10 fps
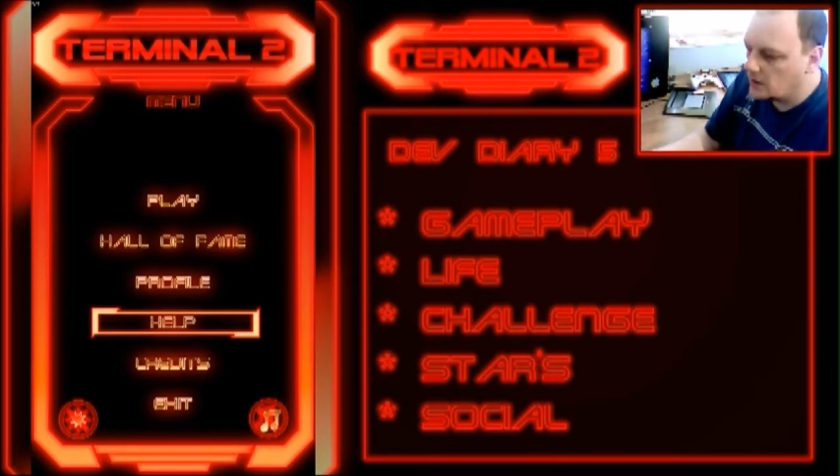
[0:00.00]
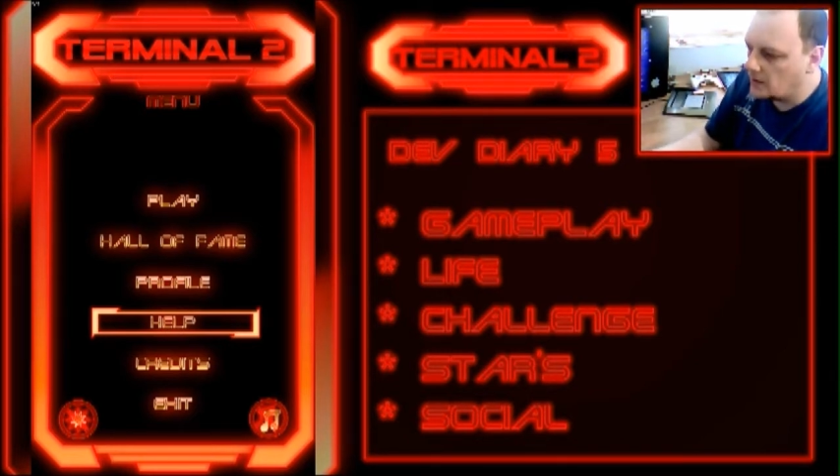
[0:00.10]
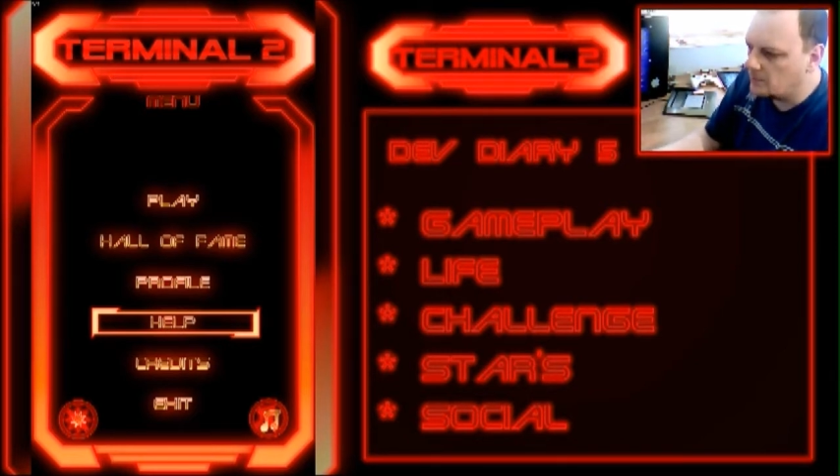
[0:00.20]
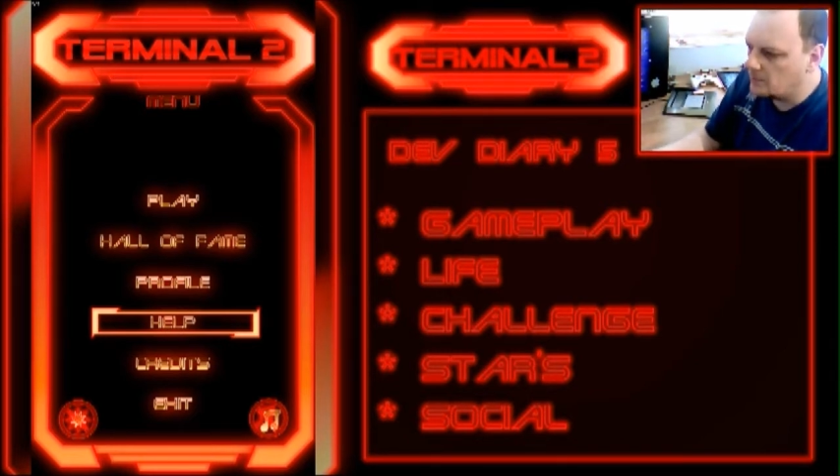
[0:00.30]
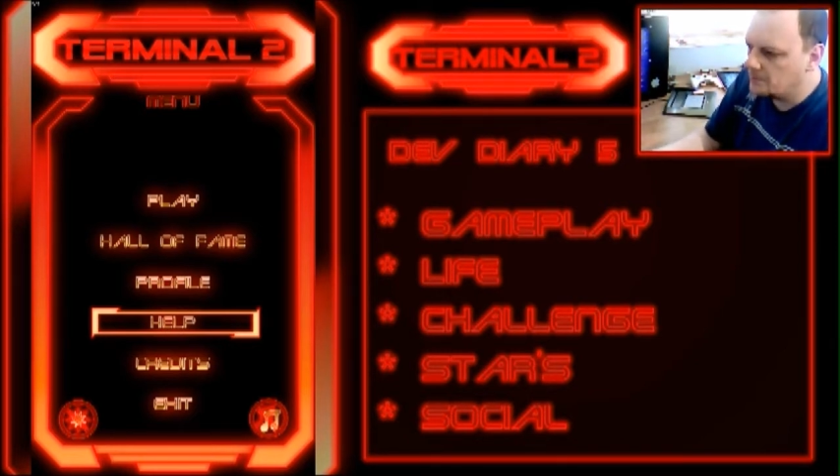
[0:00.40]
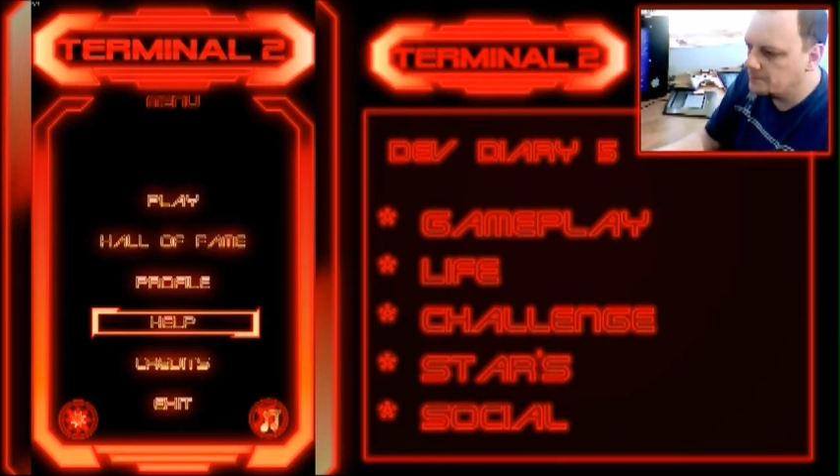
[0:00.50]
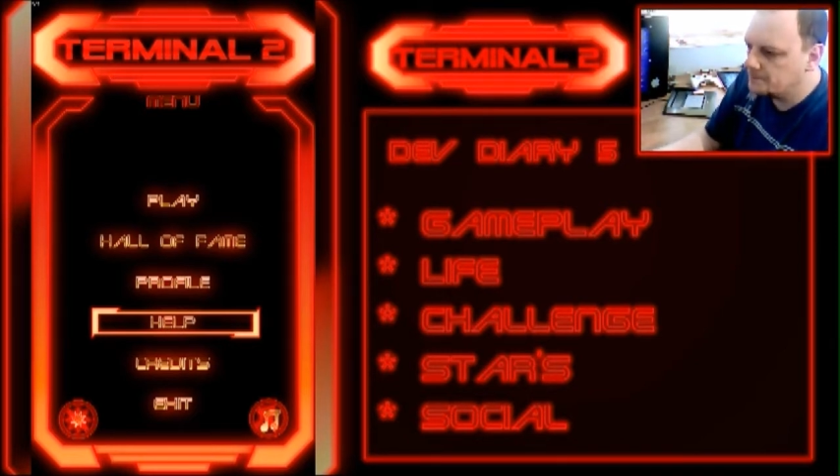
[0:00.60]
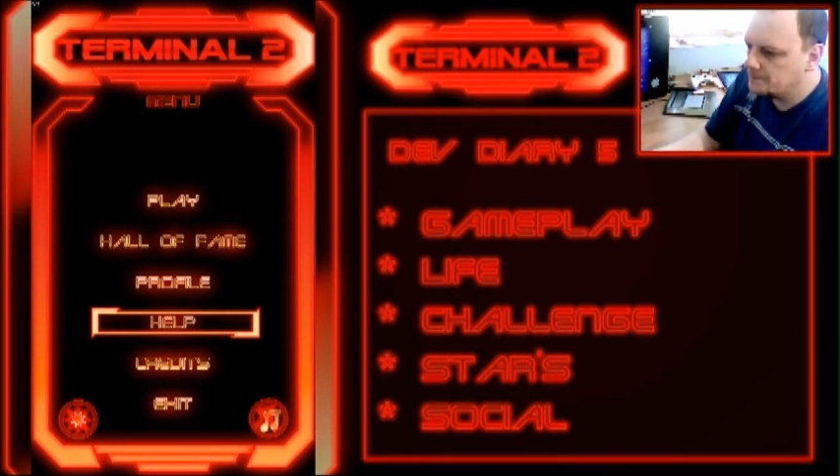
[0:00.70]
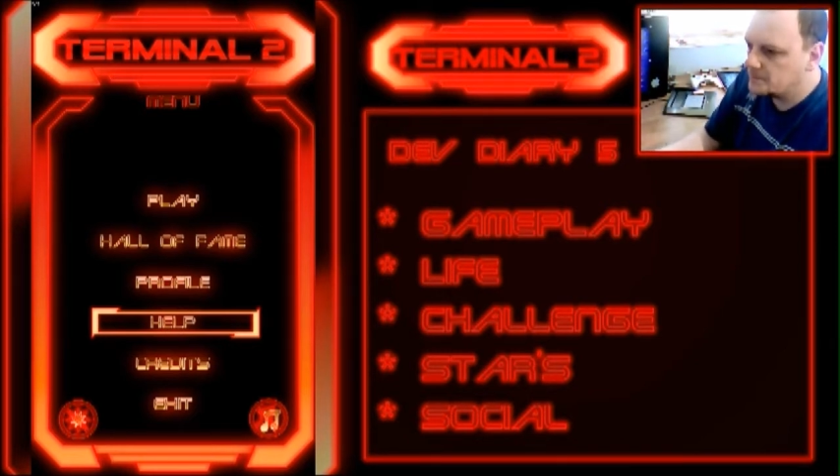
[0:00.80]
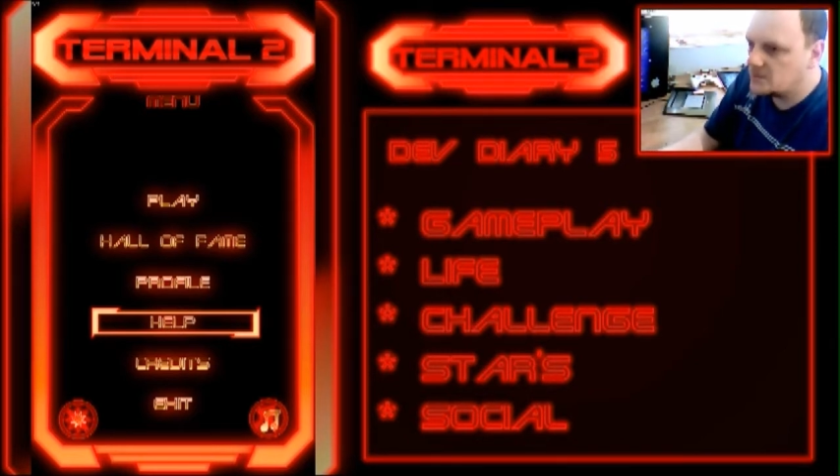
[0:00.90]

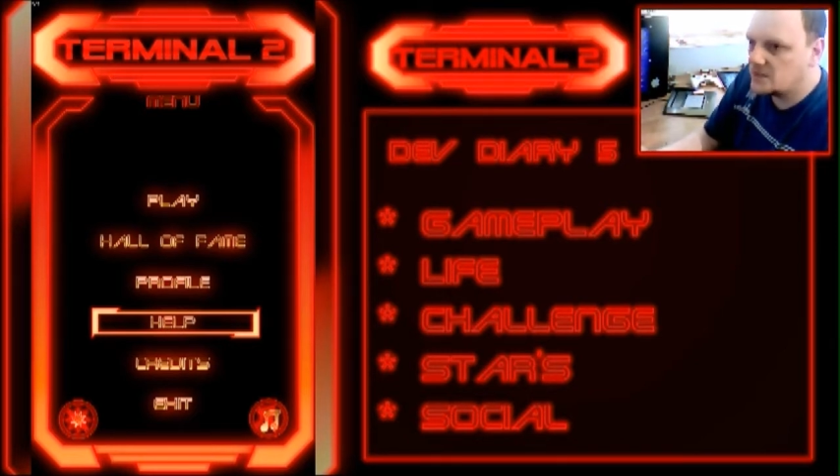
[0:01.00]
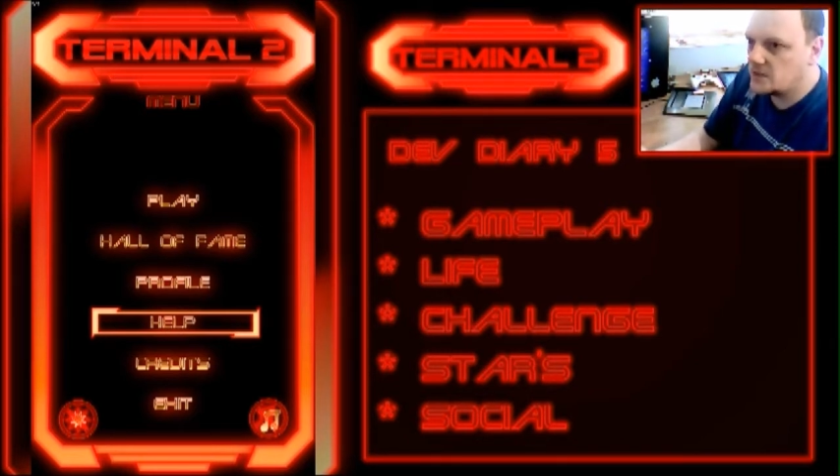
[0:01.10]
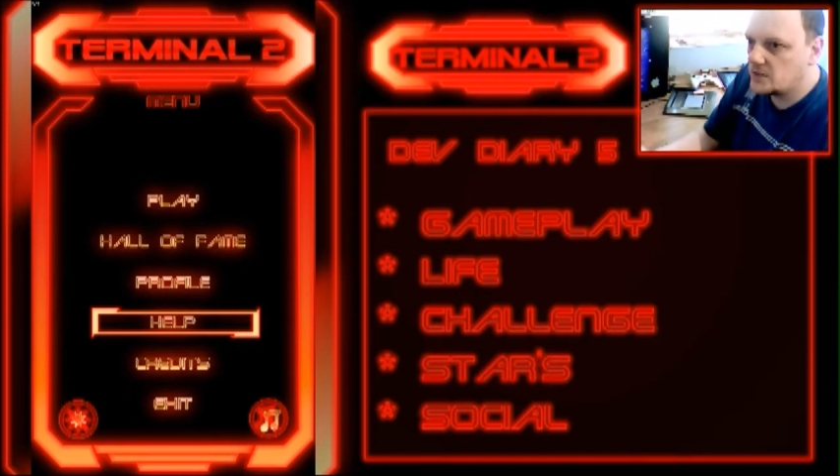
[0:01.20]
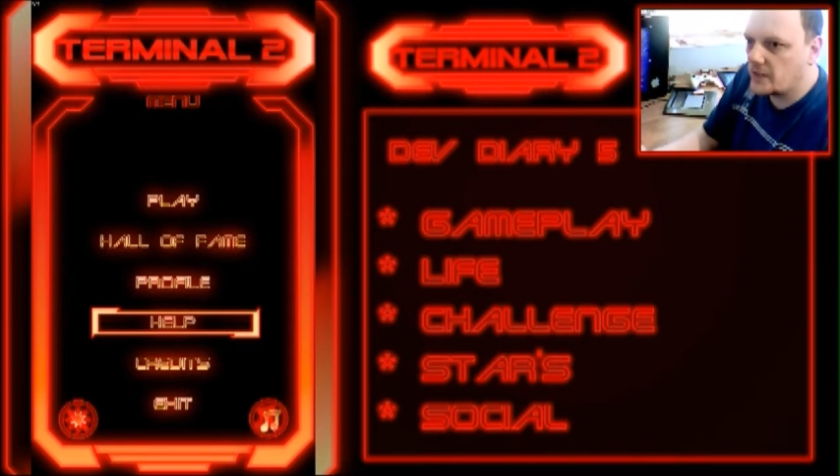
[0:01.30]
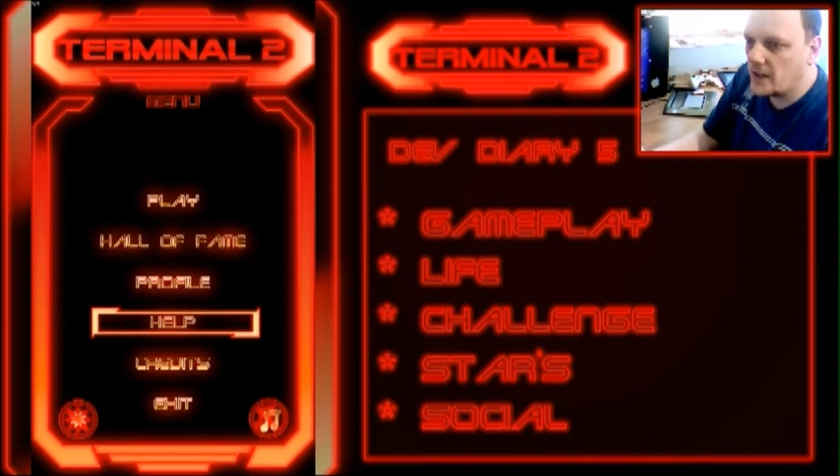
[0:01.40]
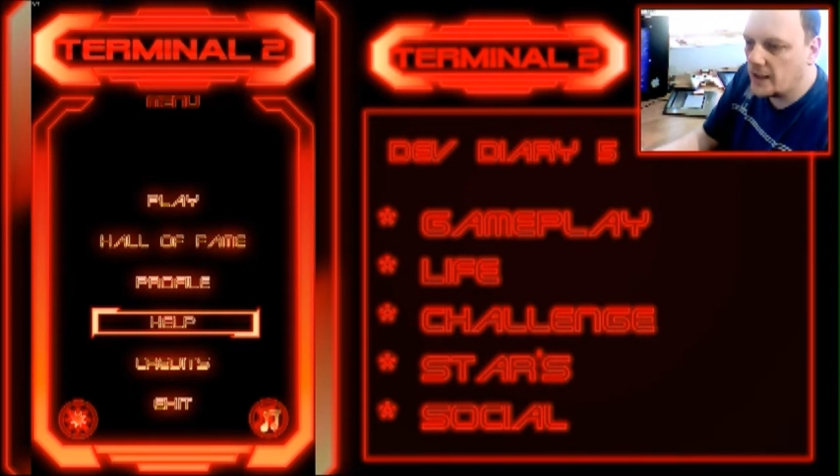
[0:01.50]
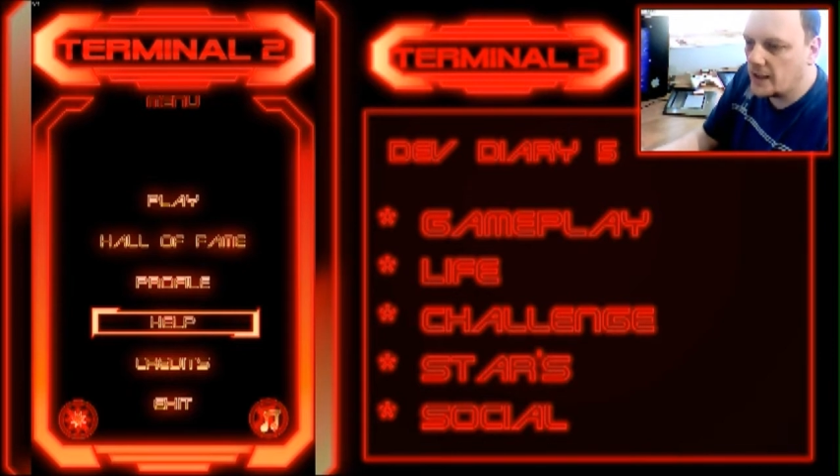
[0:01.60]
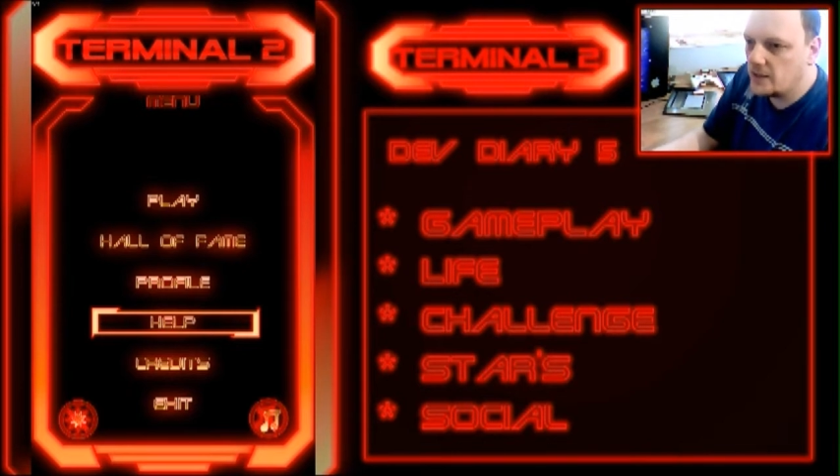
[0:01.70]
To that